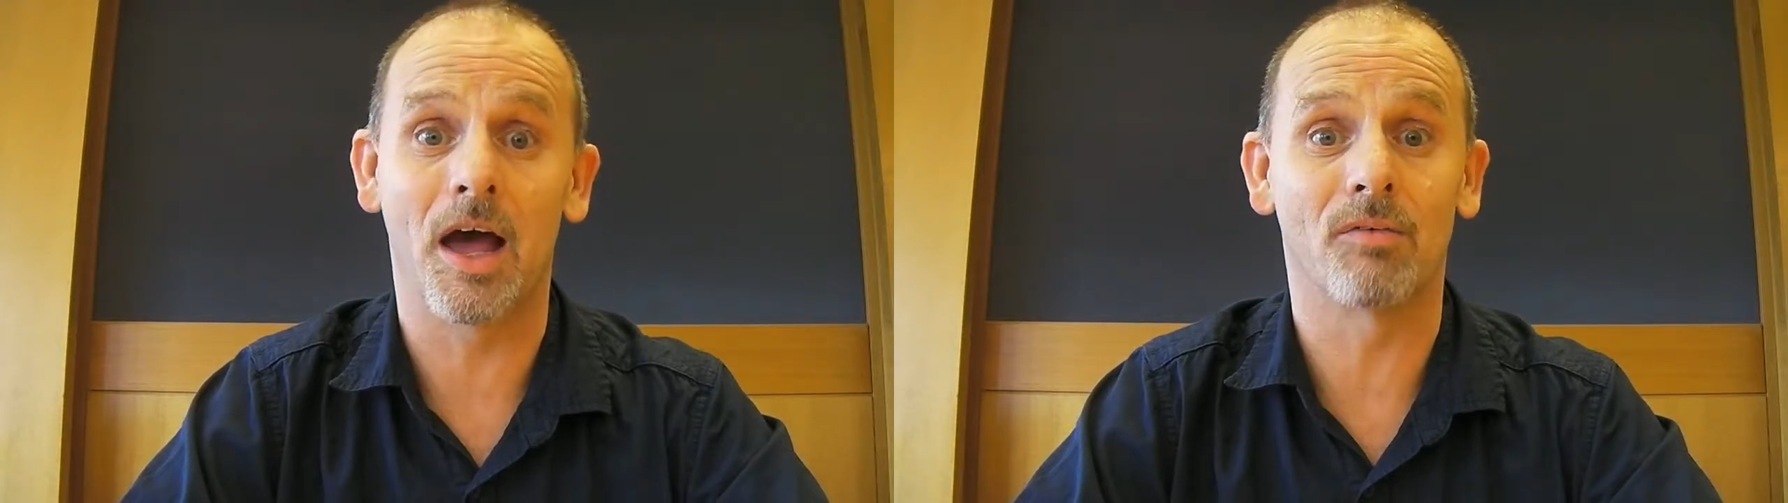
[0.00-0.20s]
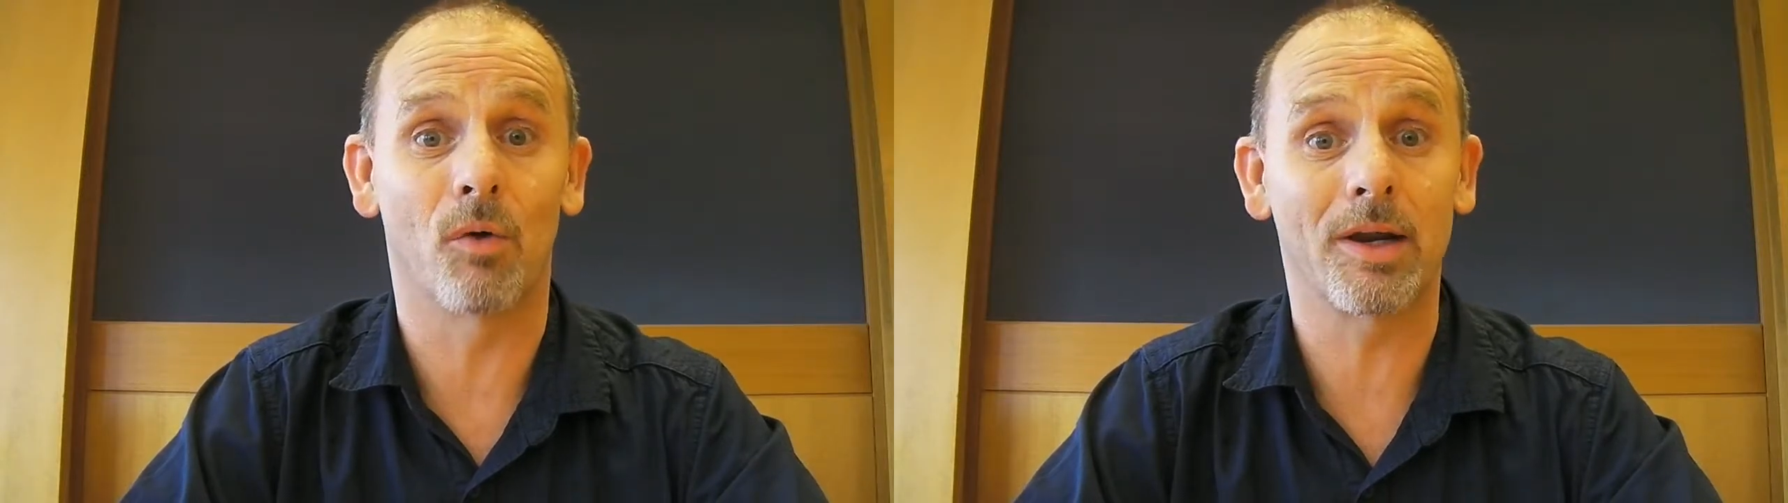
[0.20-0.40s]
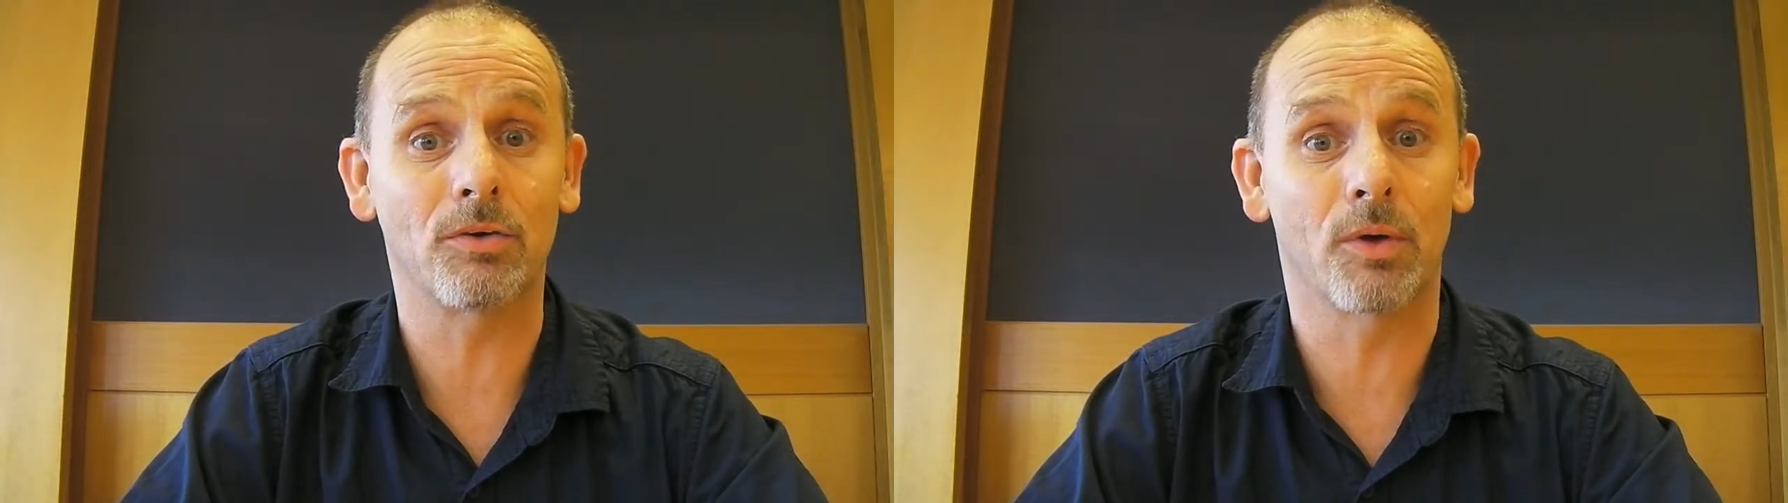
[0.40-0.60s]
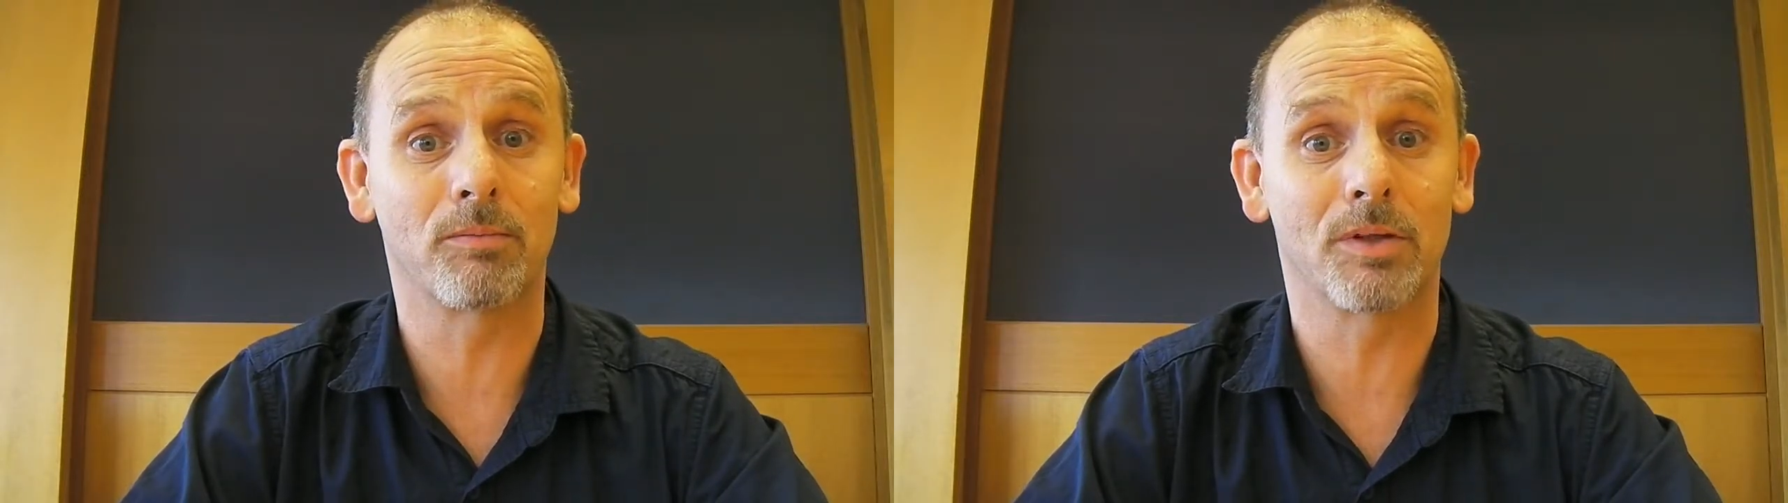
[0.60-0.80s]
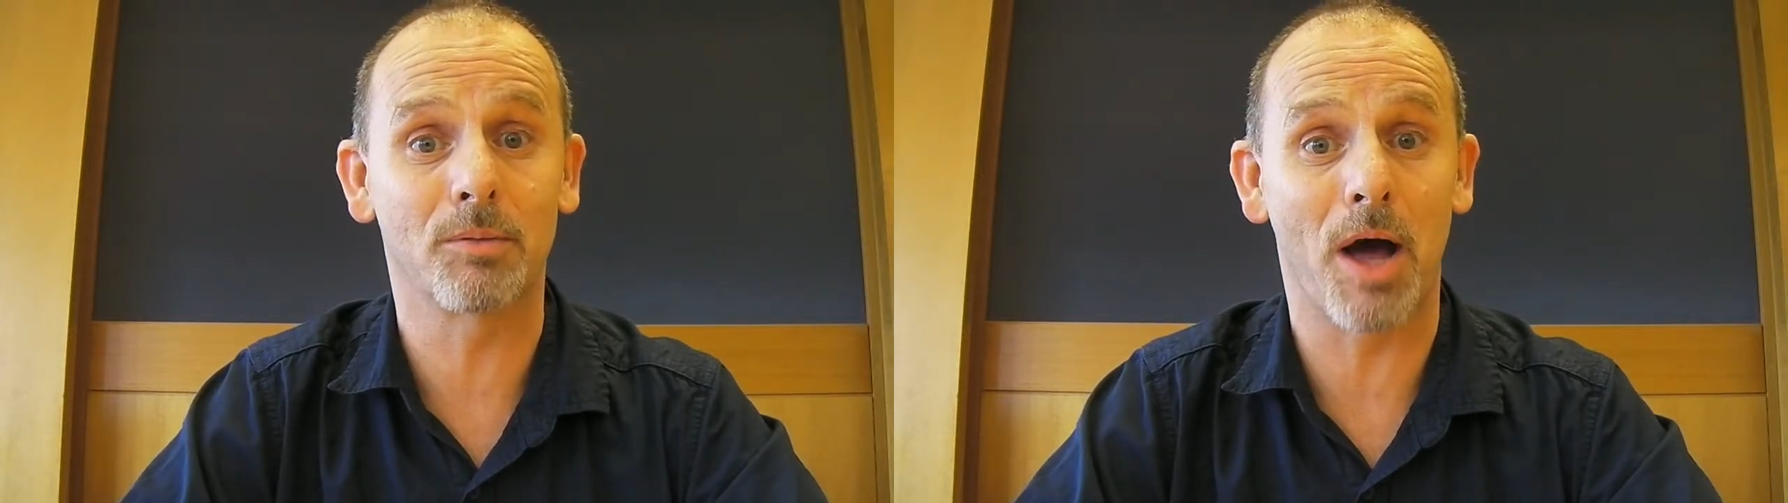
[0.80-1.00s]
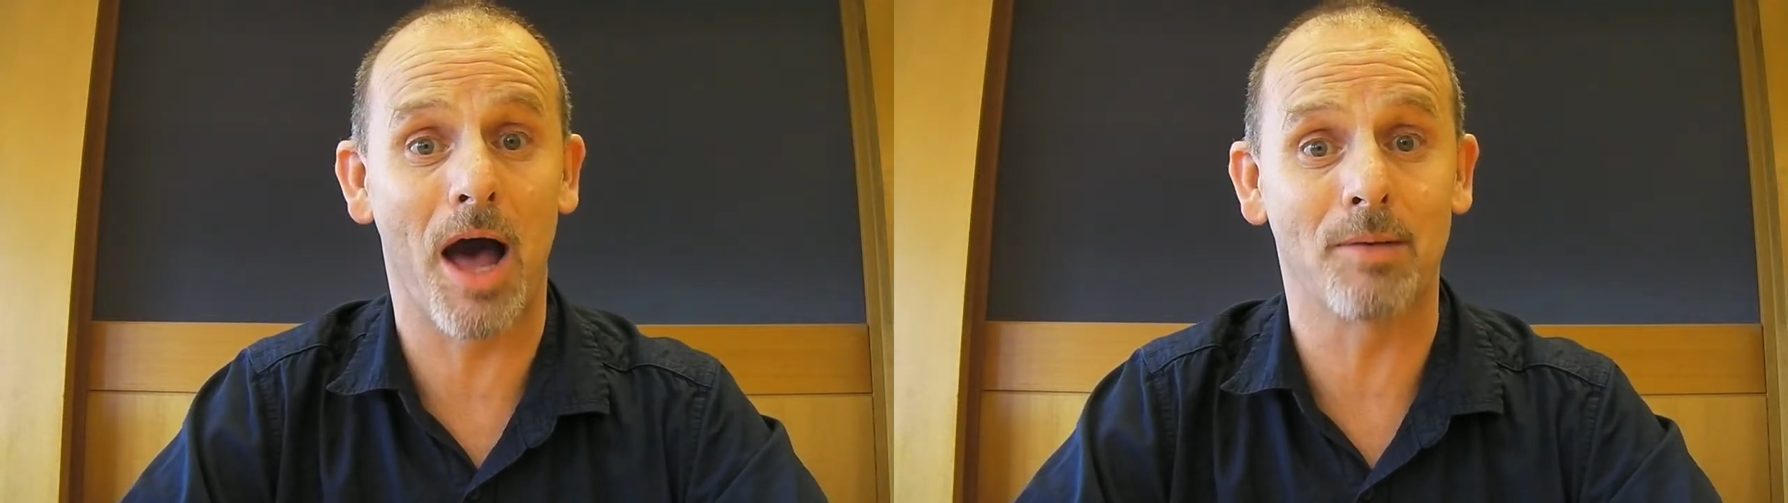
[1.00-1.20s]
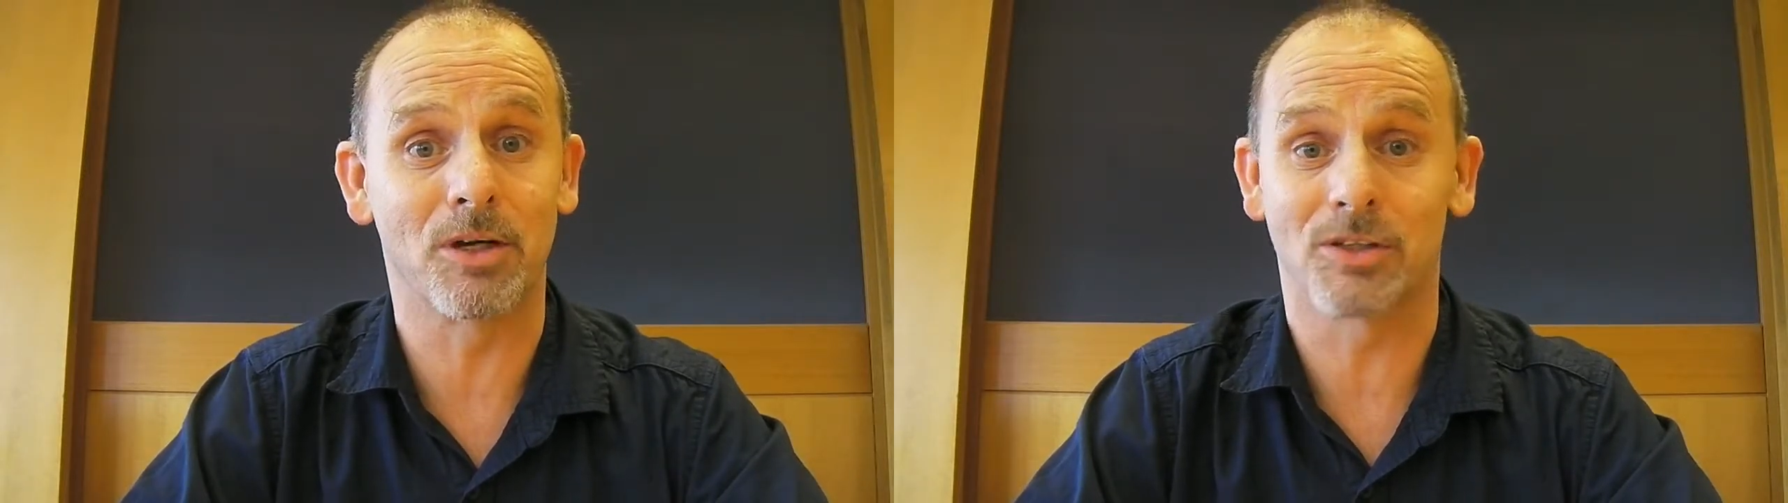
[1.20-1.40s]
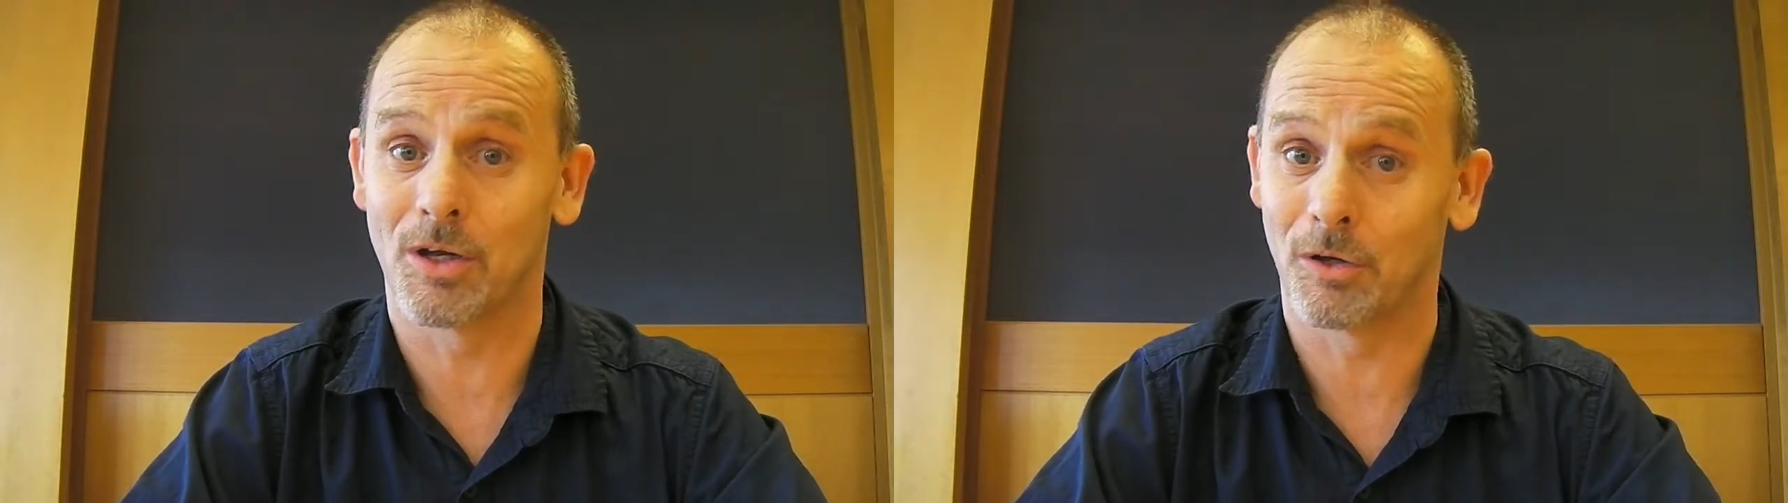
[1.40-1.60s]
have won a trip to the
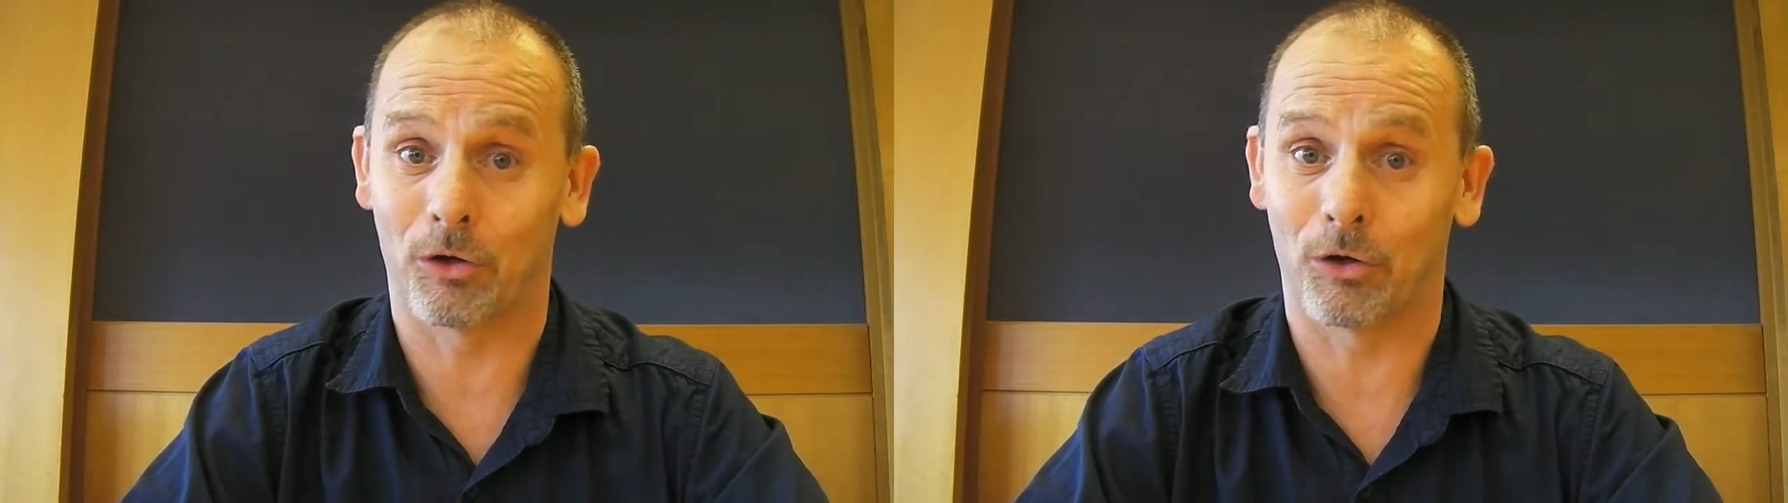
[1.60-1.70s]
Bahamas,